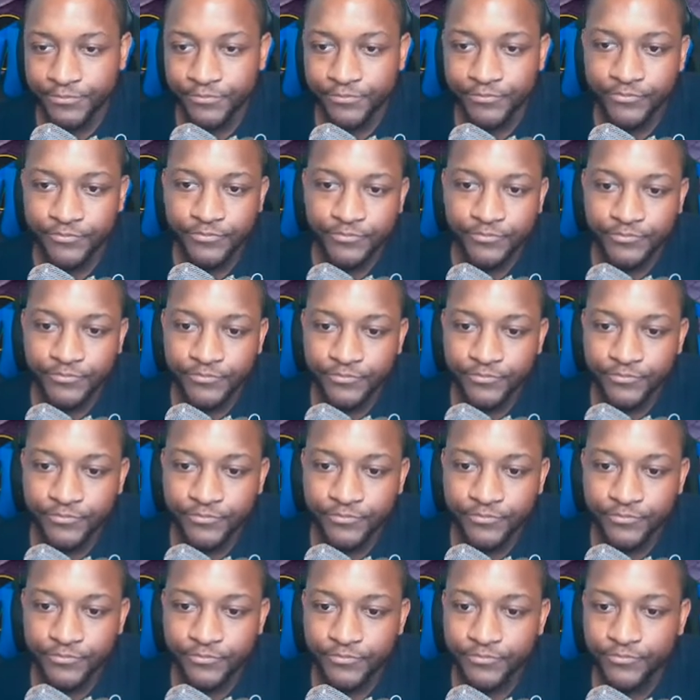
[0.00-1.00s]

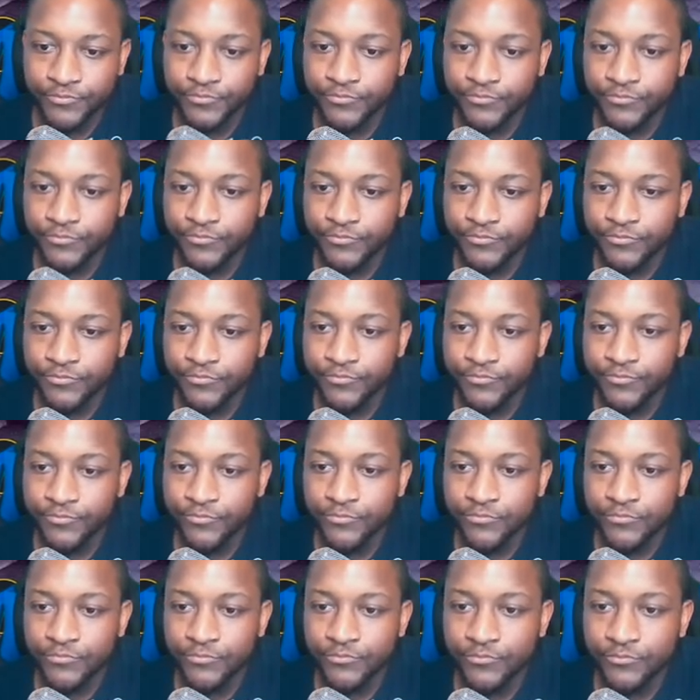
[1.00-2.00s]

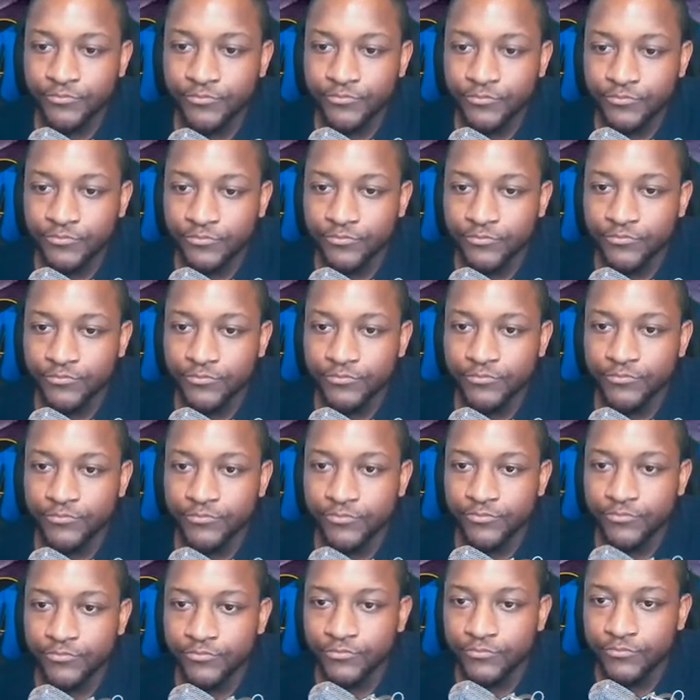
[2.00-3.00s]

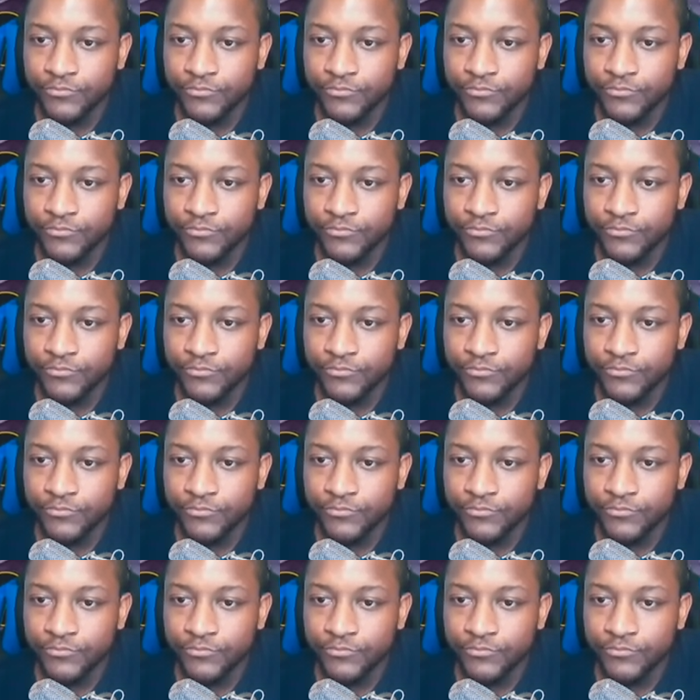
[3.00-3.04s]
(no one is talking)